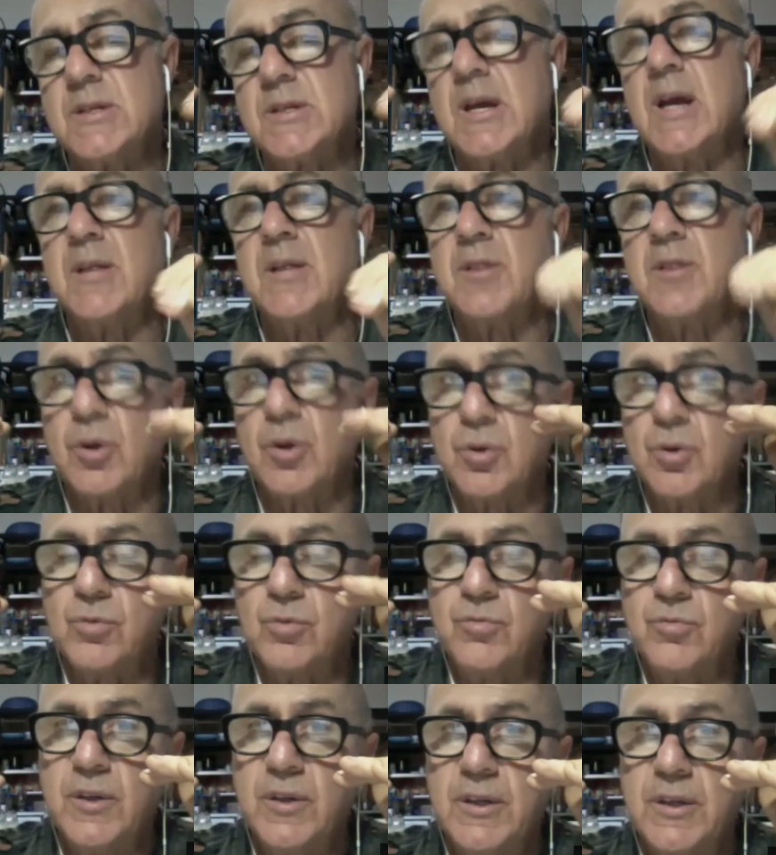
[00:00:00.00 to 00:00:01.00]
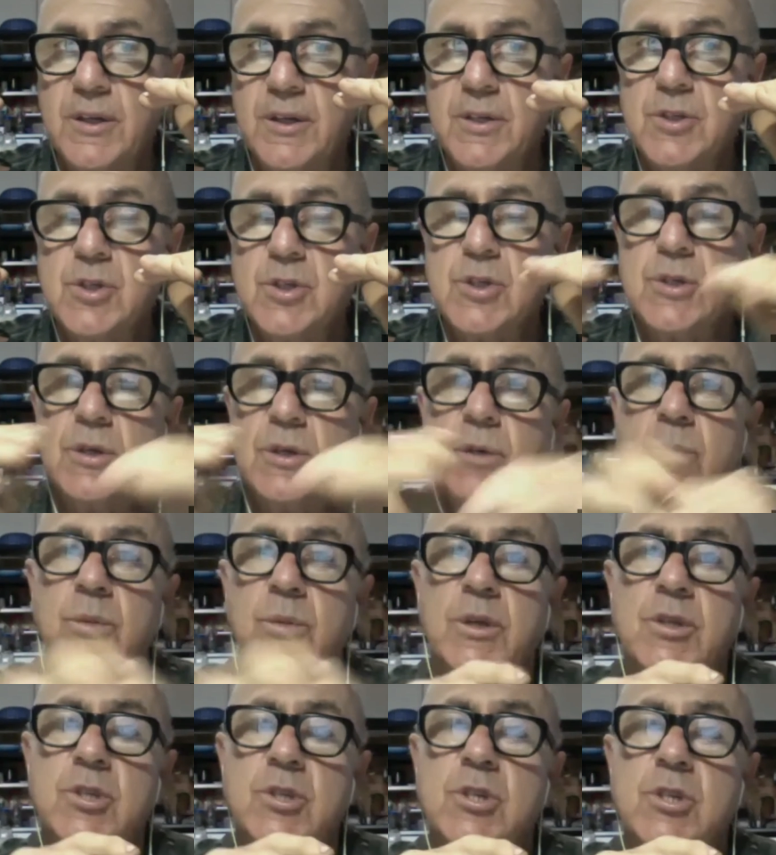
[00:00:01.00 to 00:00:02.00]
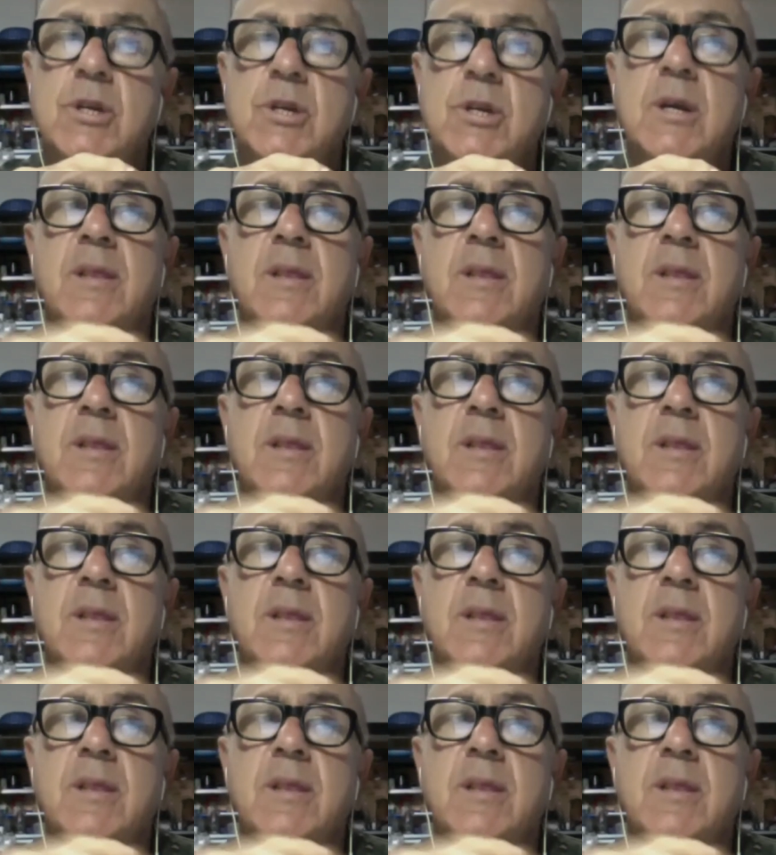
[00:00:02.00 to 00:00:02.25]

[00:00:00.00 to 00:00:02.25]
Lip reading: and the local village in which